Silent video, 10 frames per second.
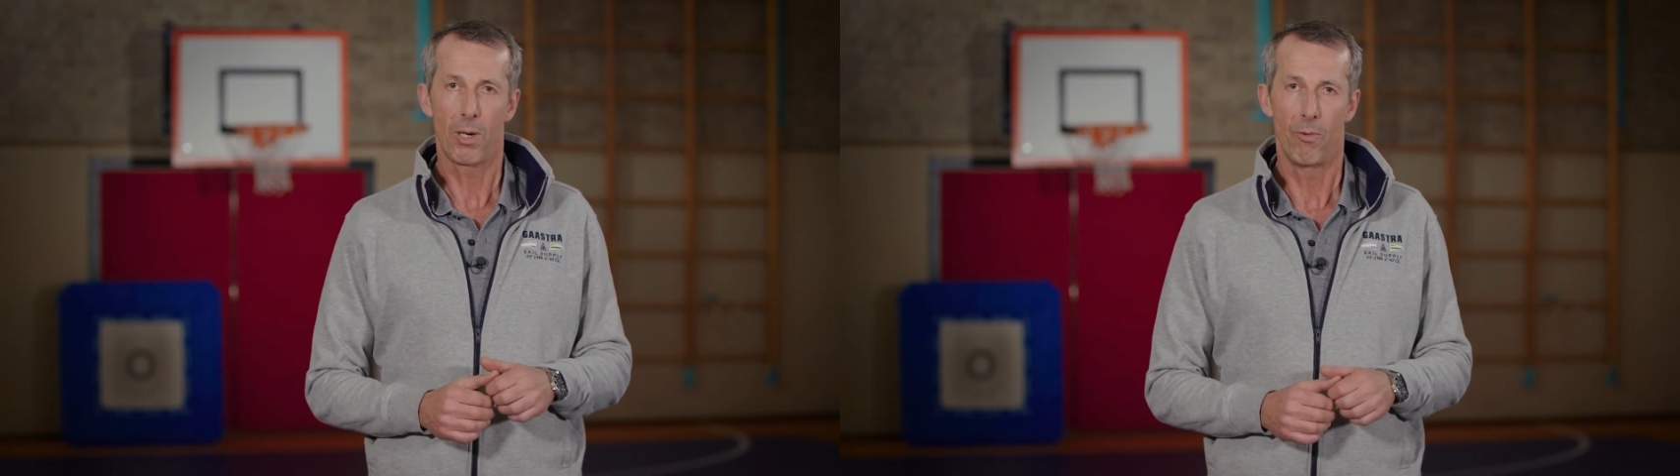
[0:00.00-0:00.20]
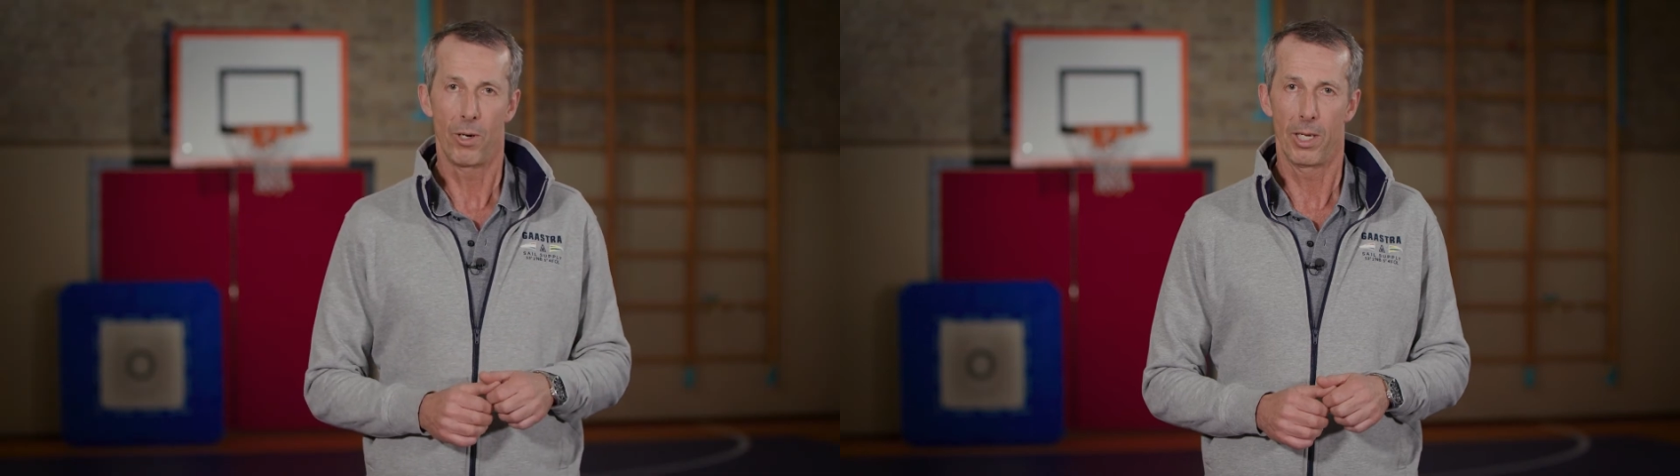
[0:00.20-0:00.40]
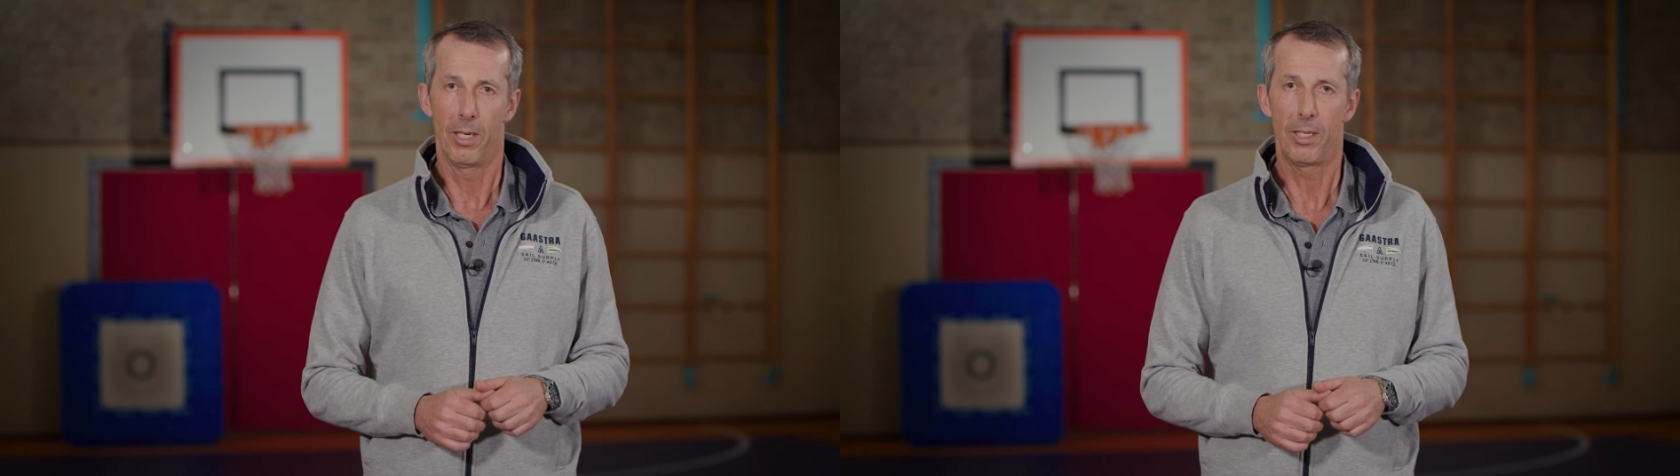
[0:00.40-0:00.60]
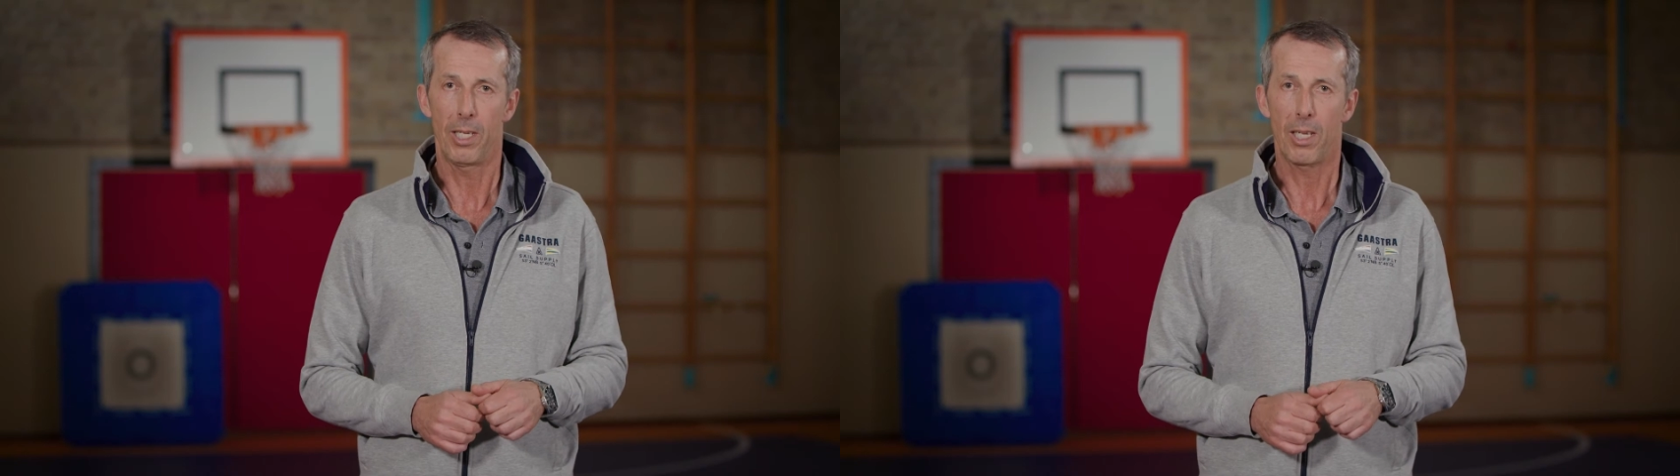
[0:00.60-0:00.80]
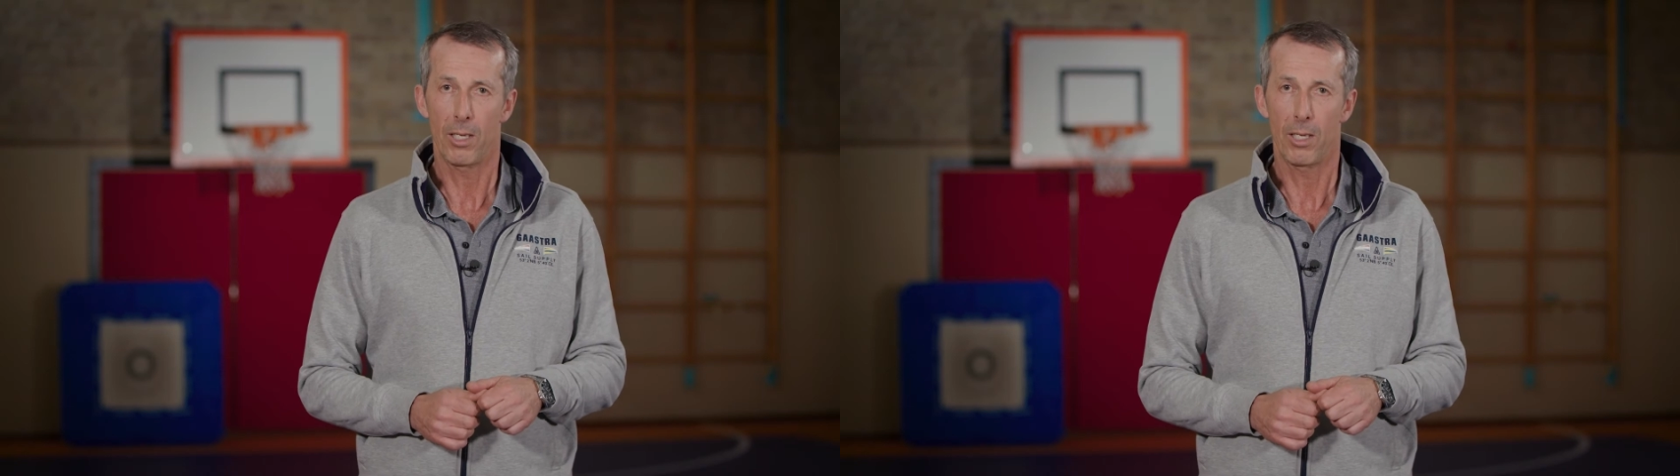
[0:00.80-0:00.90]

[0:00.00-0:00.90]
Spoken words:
like the word